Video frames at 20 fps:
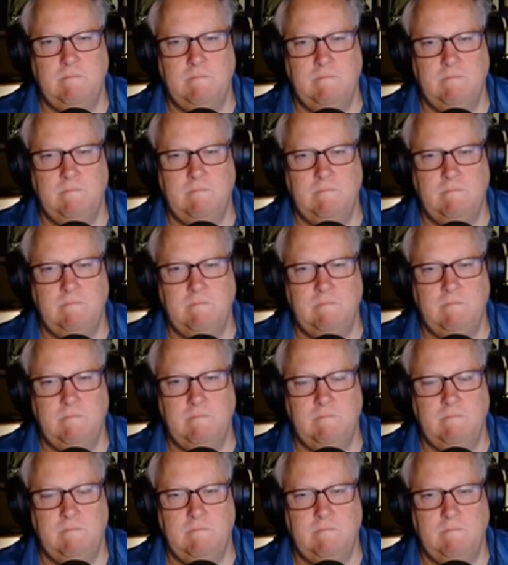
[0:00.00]

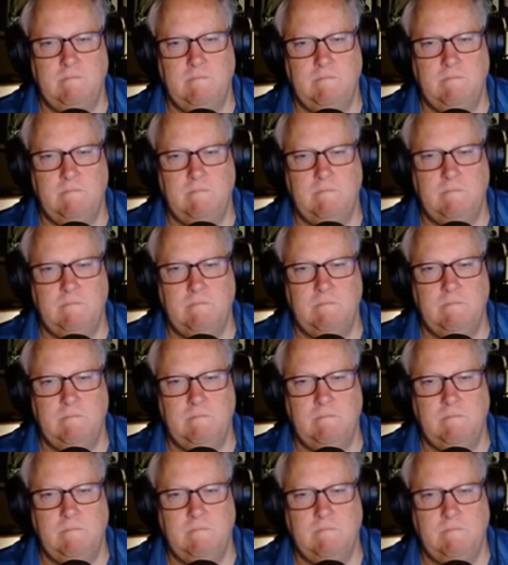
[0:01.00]

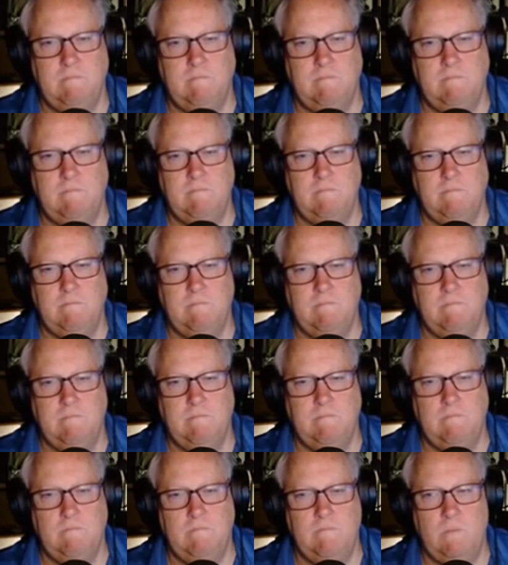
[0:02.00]

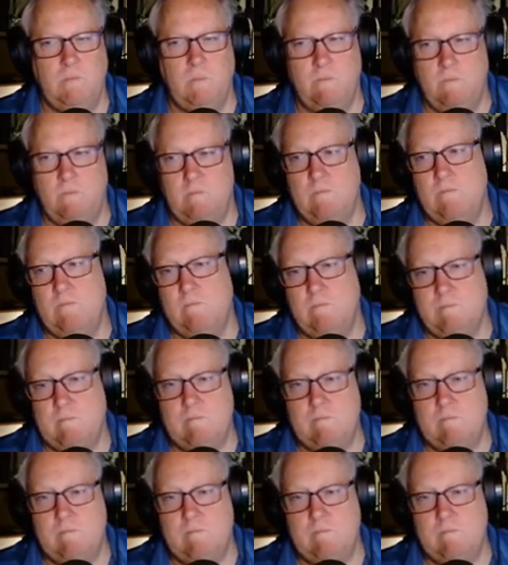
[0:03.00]
This person isn't speaking.